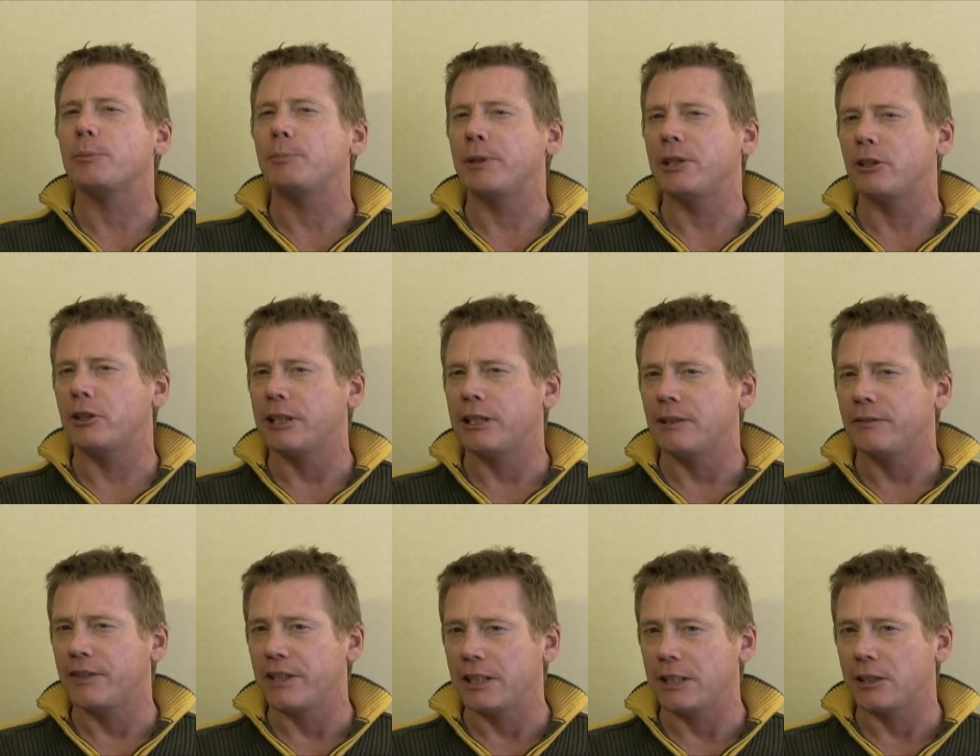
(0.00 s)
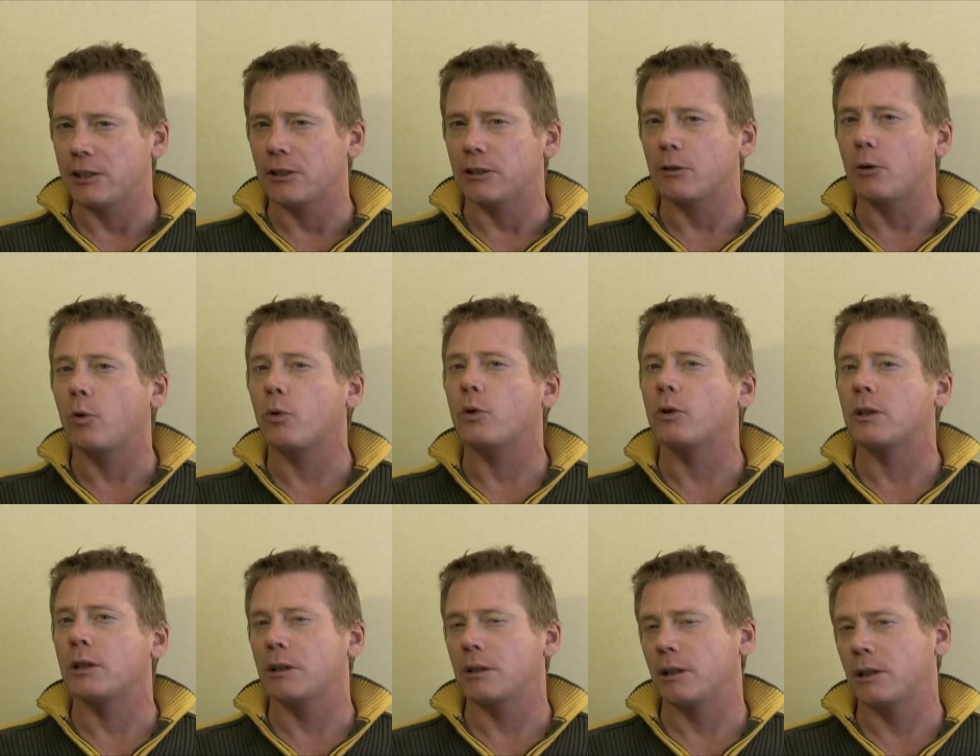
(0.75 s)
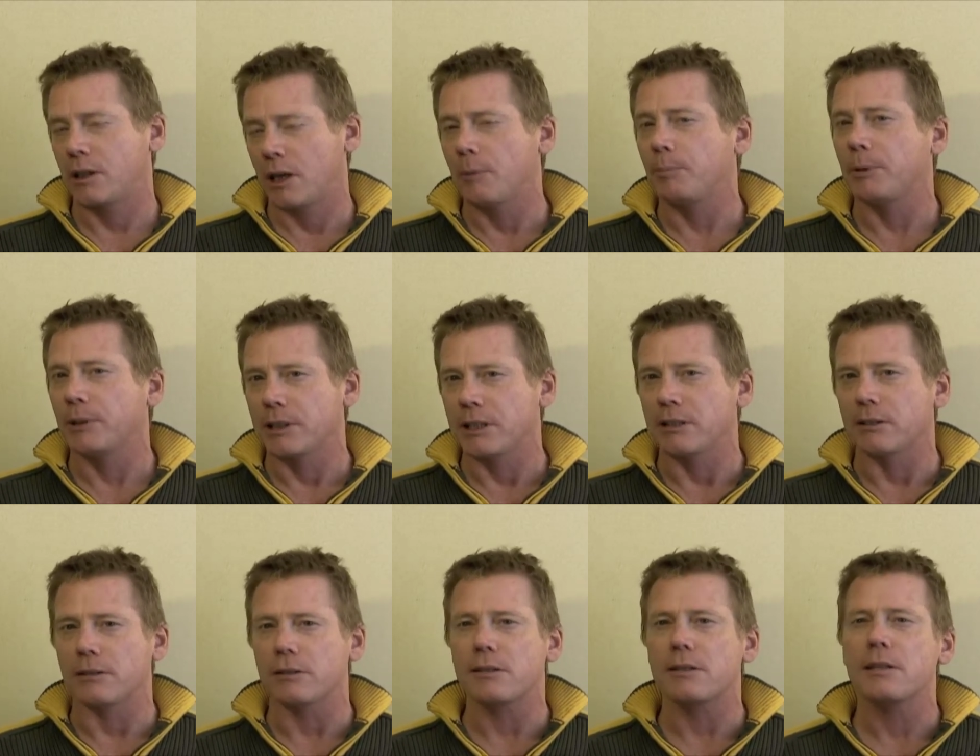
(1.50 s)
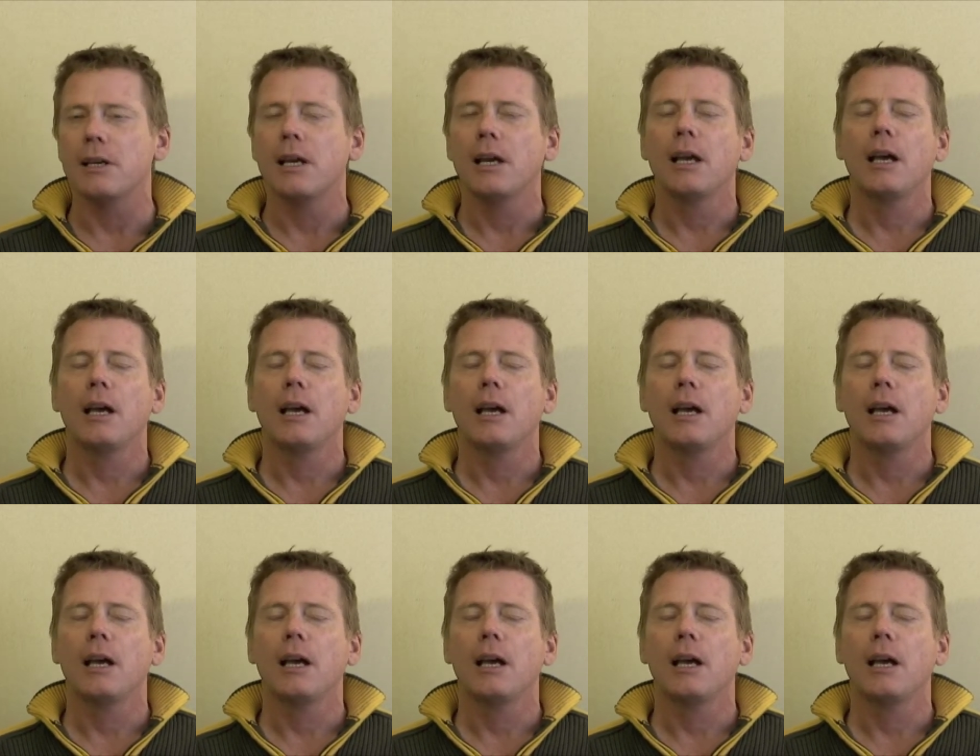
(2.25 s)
a period of a year or a couple years,